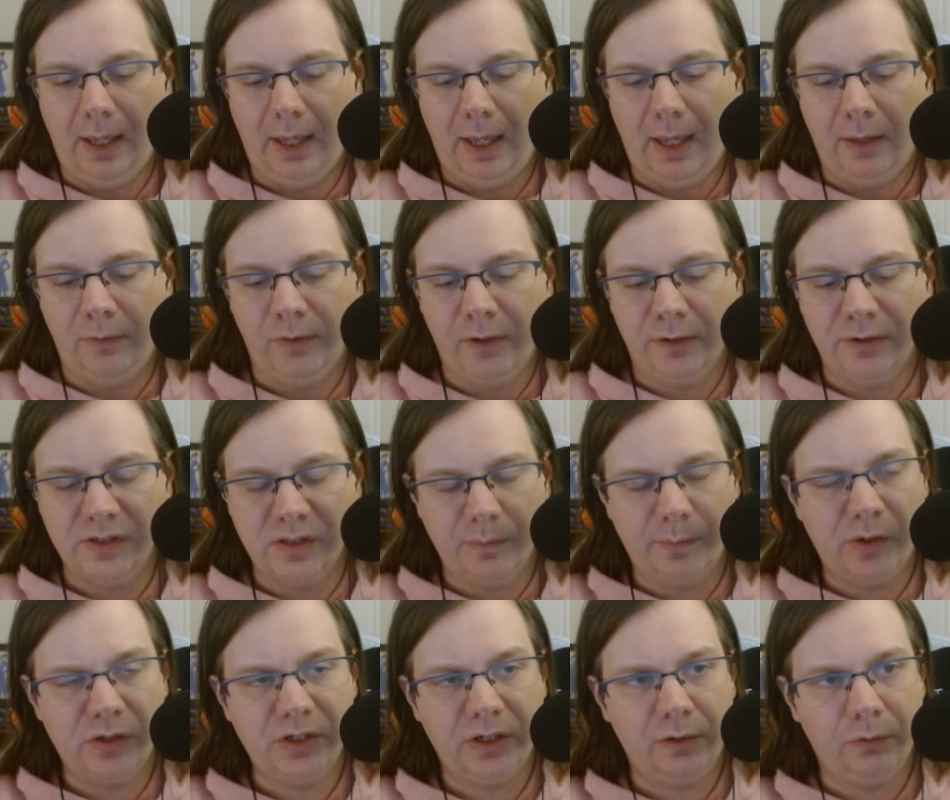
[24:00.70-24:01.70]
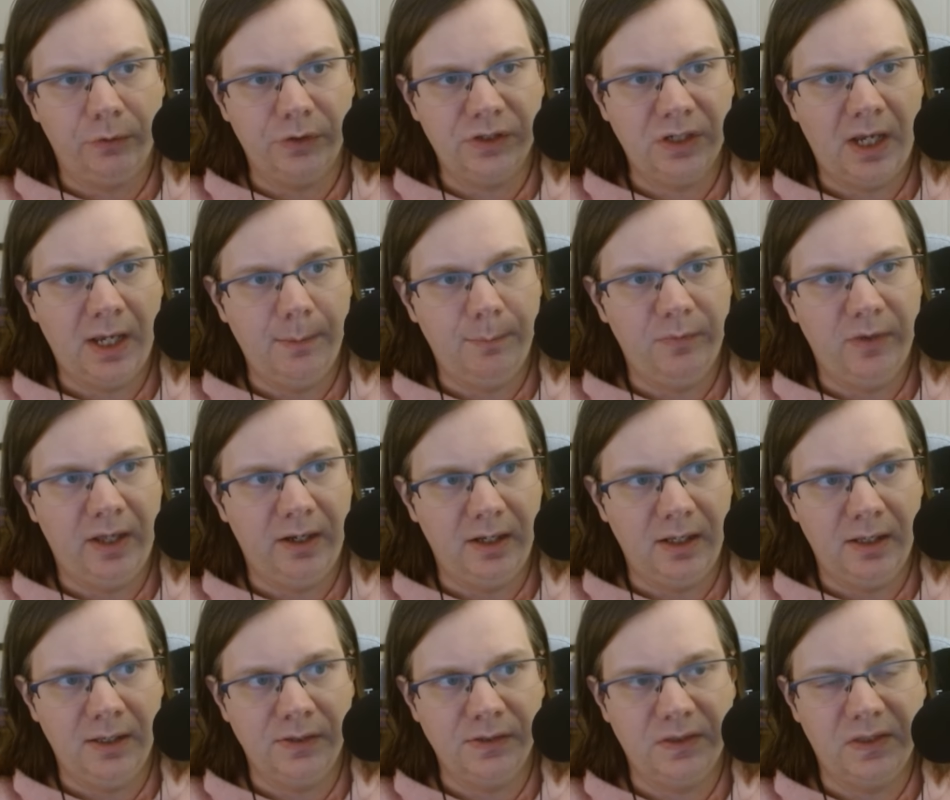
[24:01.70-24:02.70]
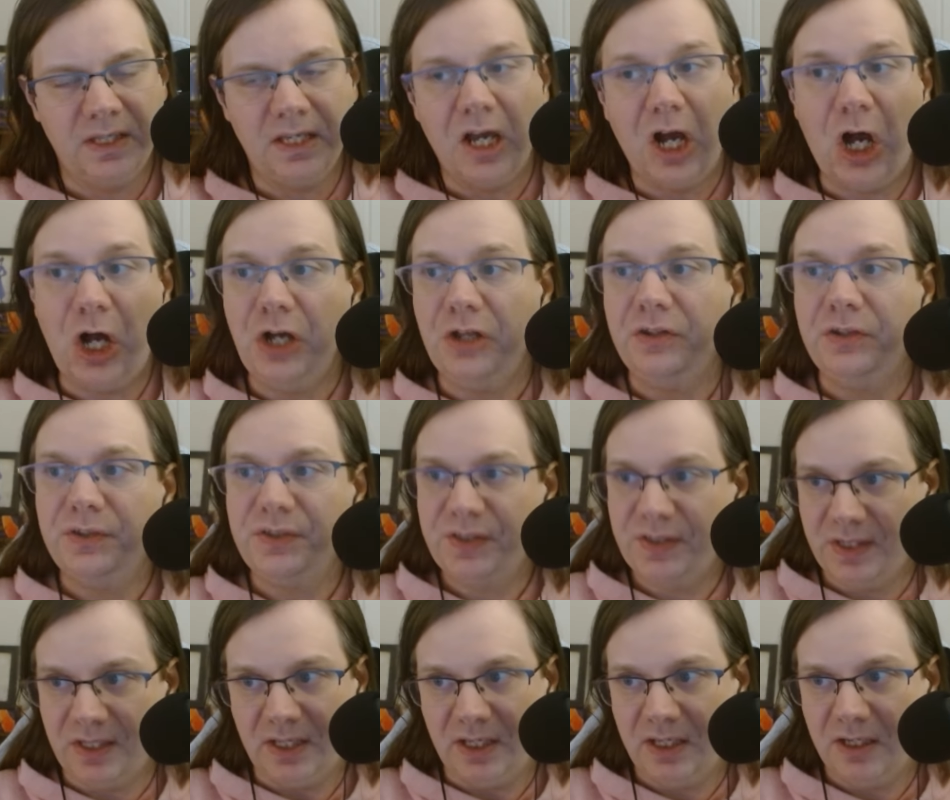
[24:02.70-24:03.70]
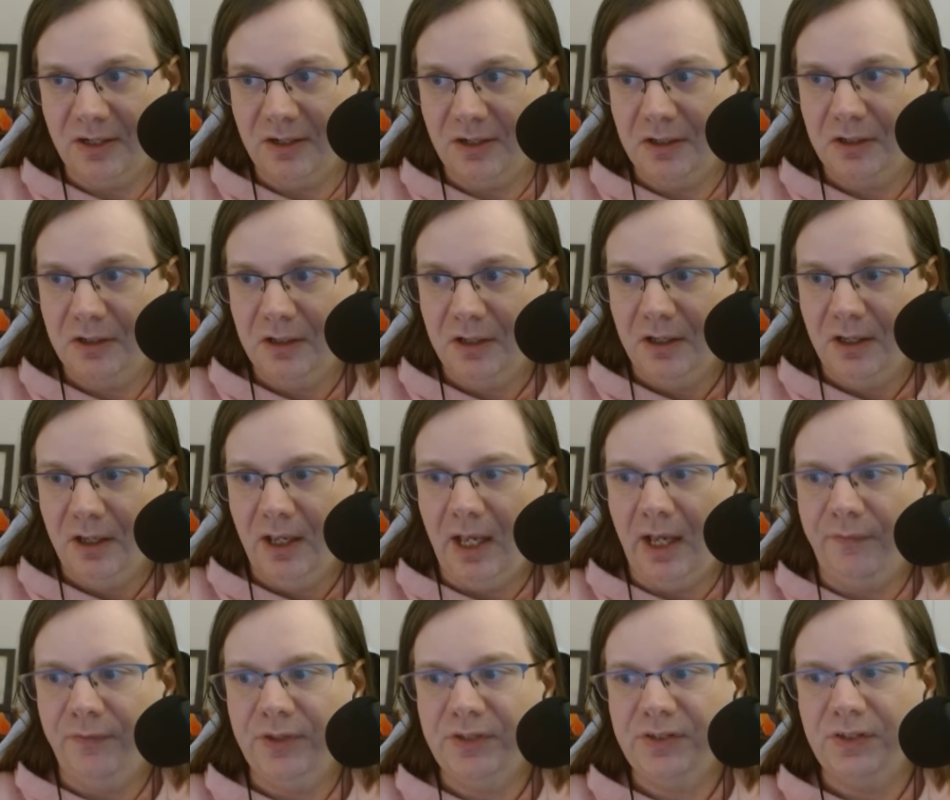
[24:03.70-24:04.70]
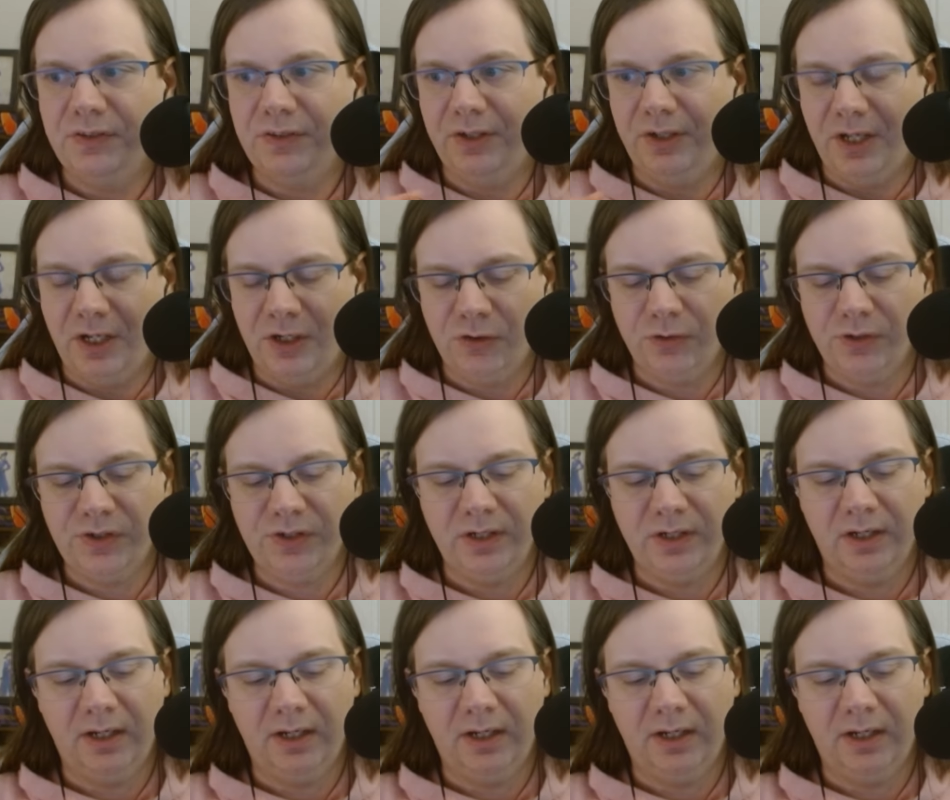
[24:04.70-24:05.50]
And there is a particular type that is the unseen. And this is an interesting